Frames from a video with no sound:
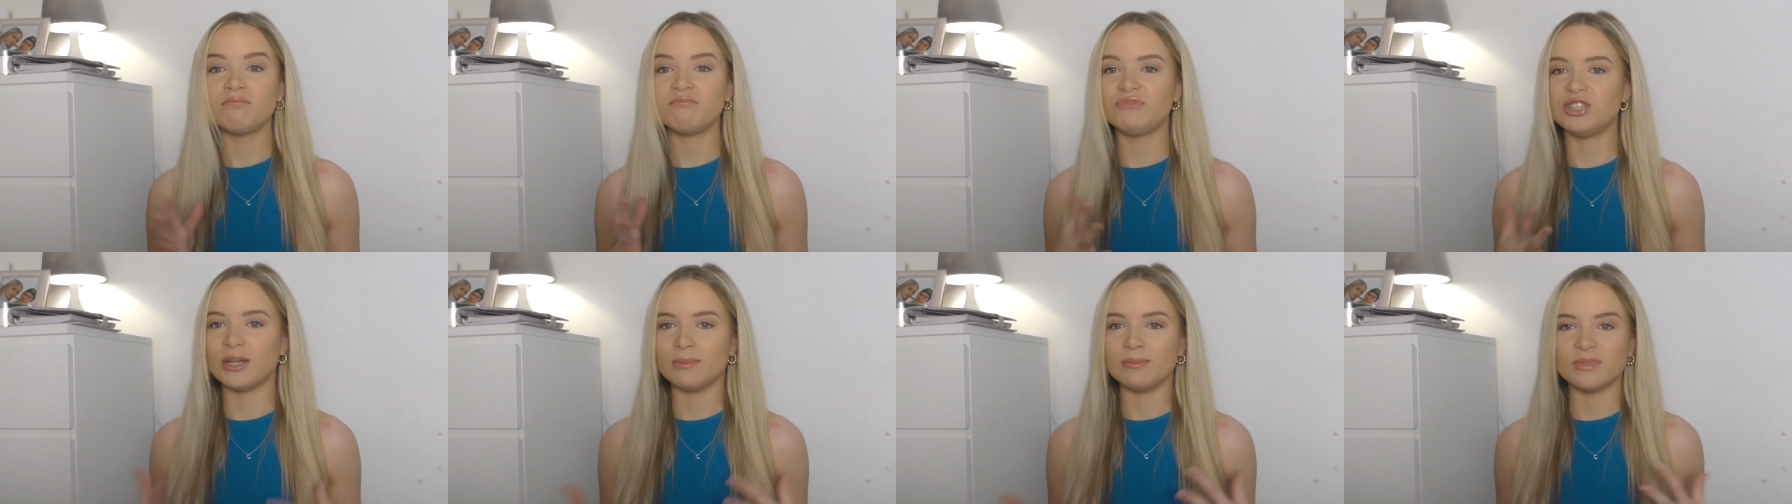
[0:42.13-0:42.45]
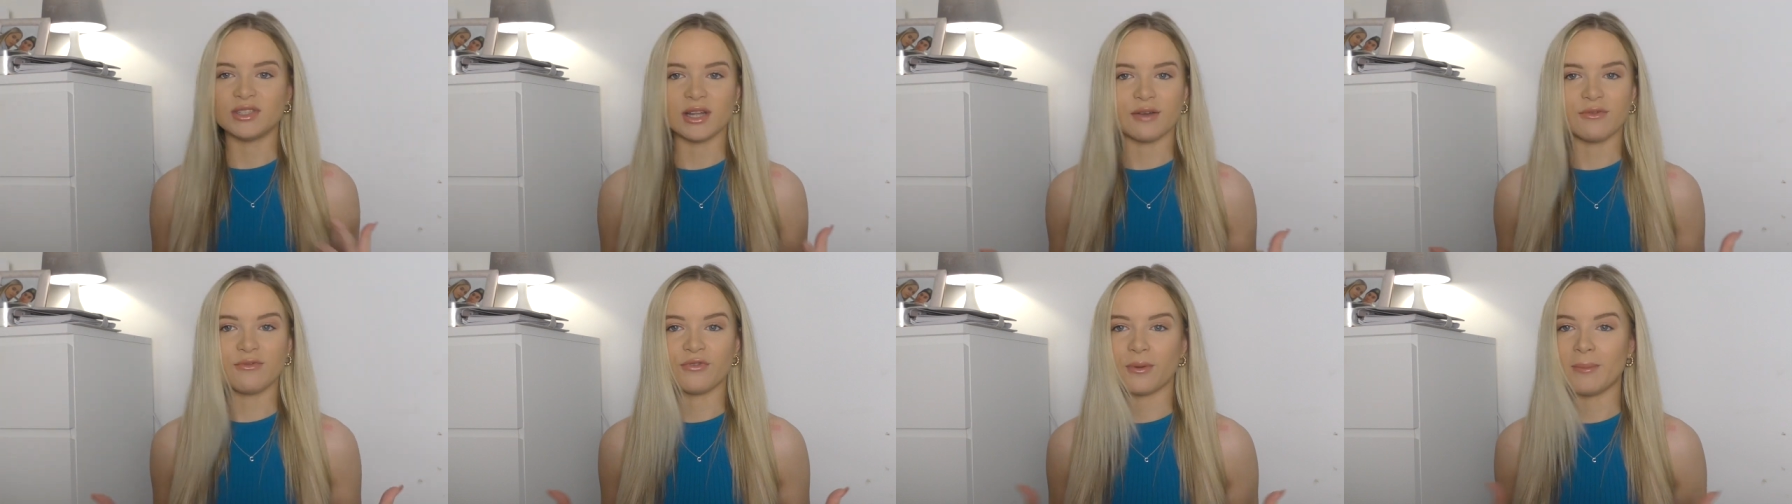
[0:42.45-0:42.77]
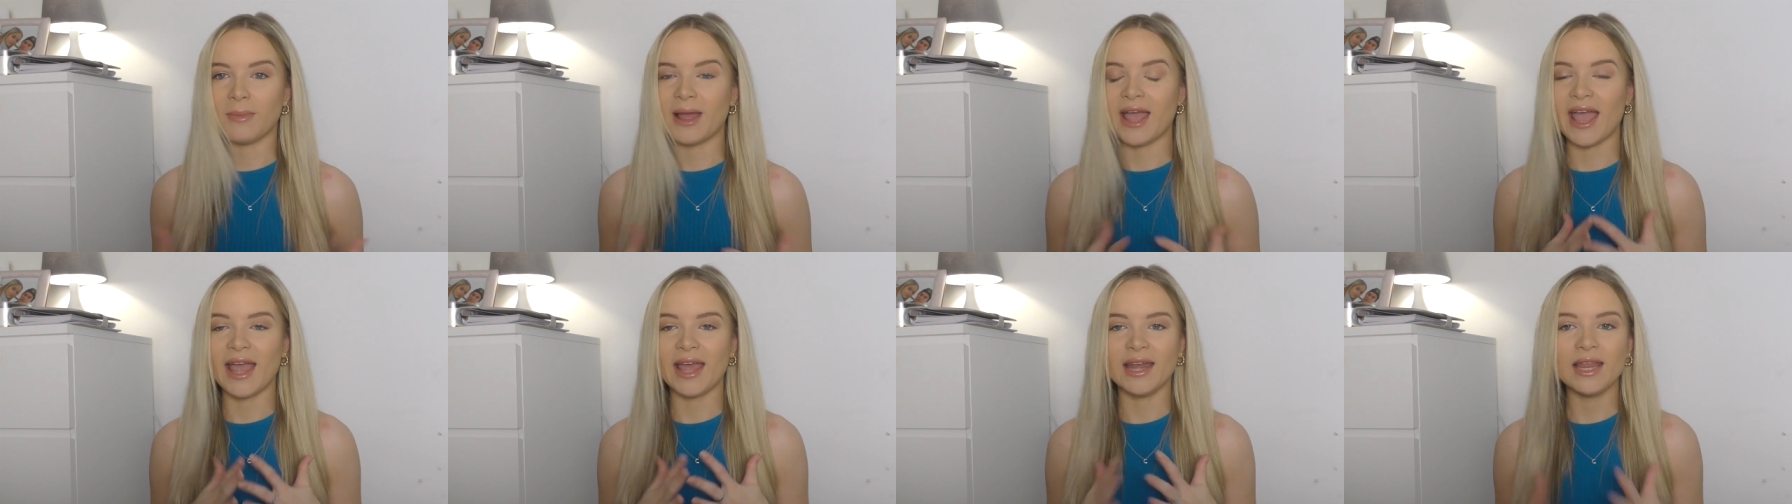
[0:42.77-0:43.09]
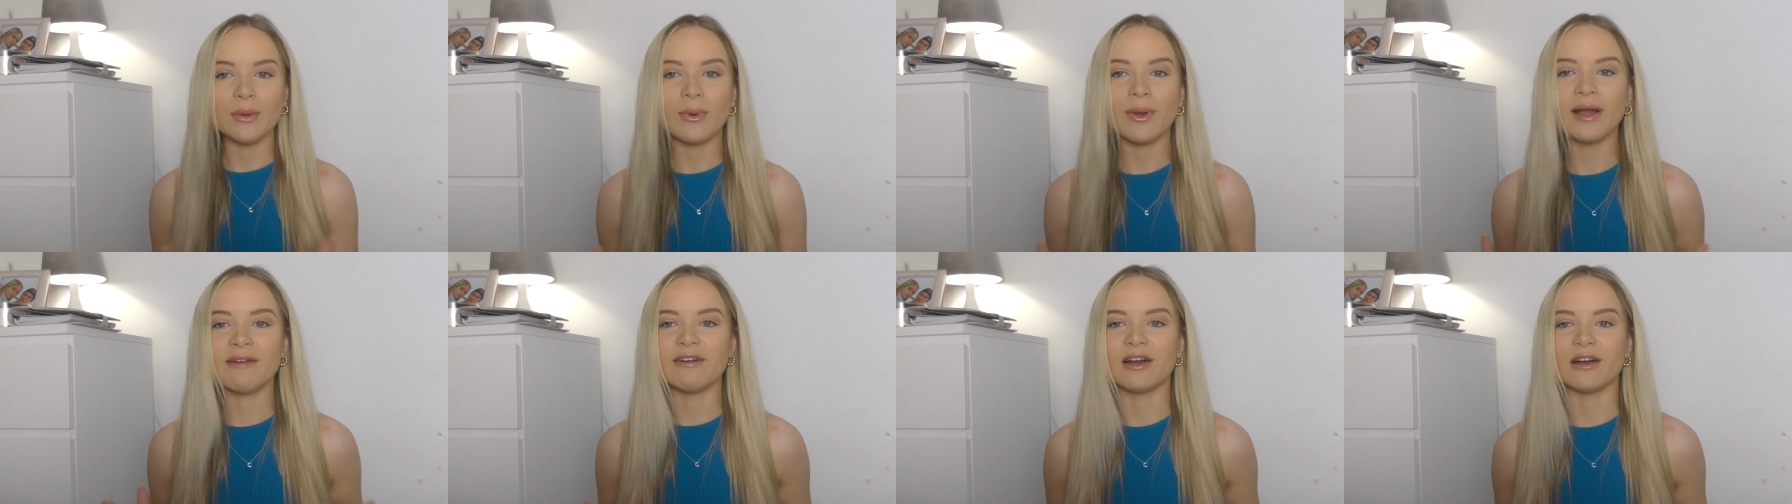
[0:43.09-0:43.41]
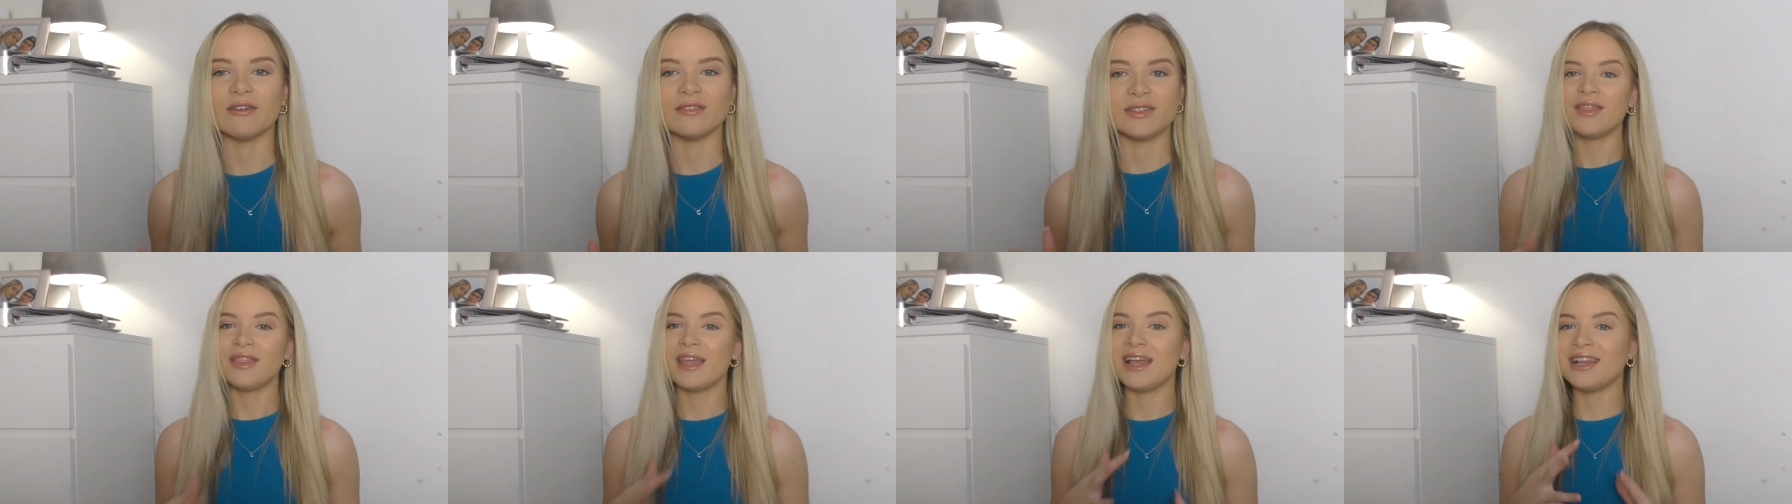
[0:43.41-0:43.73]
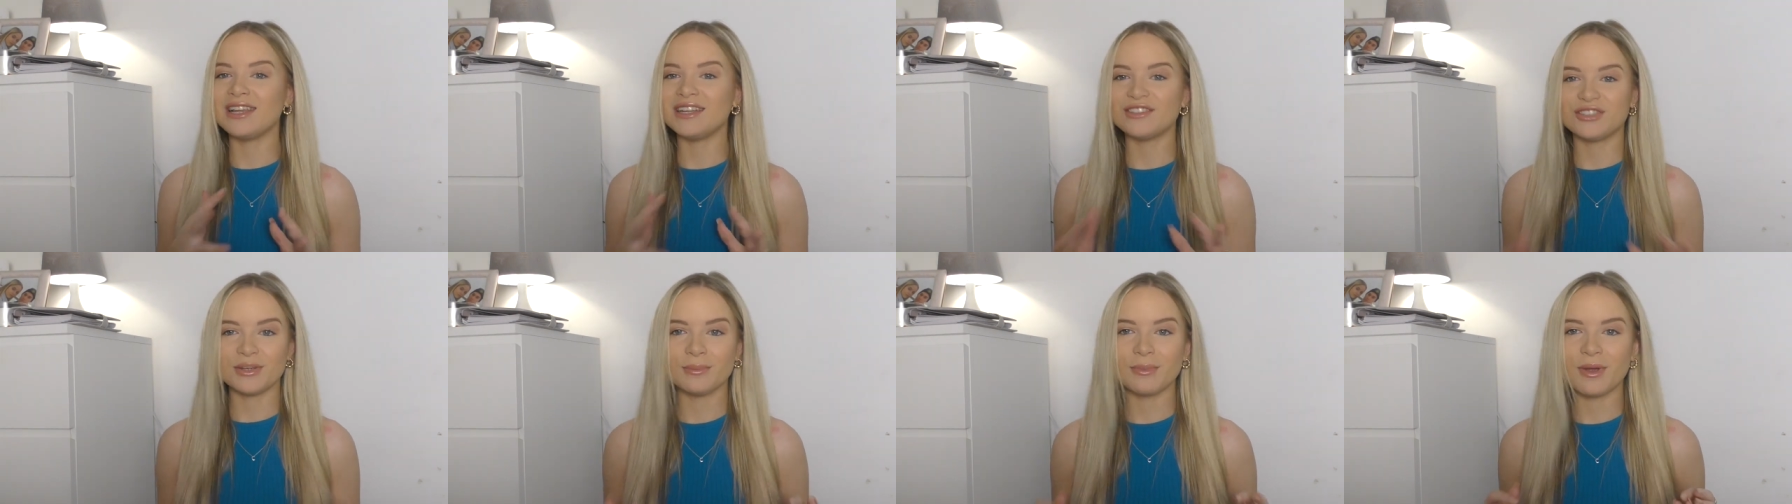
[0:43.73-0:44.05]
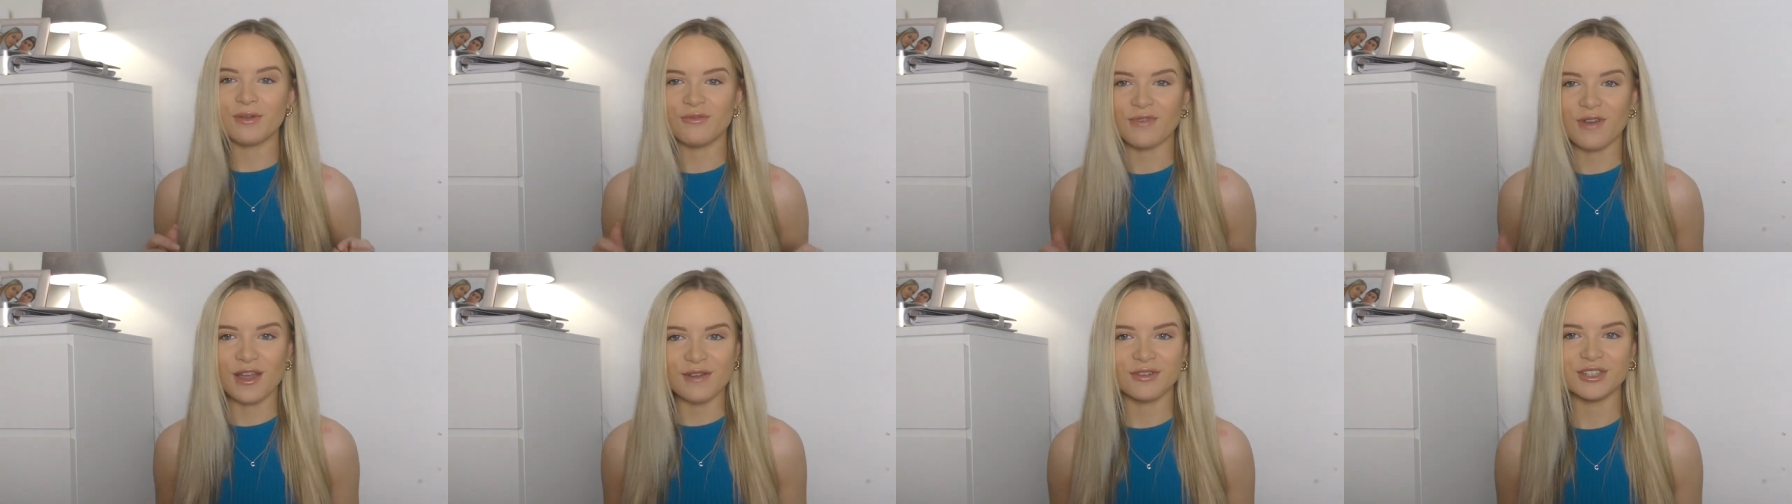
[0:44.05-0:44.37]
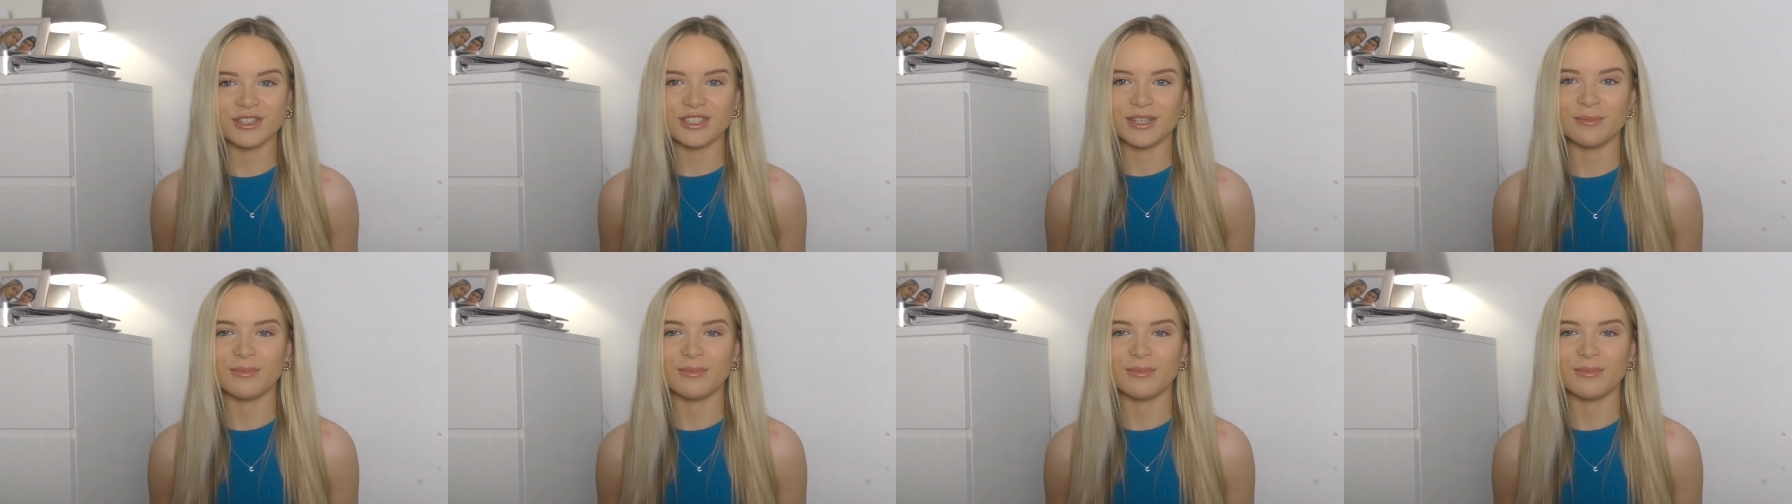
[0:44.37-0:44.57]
gym stuff from anywhere else. They're literally my favorite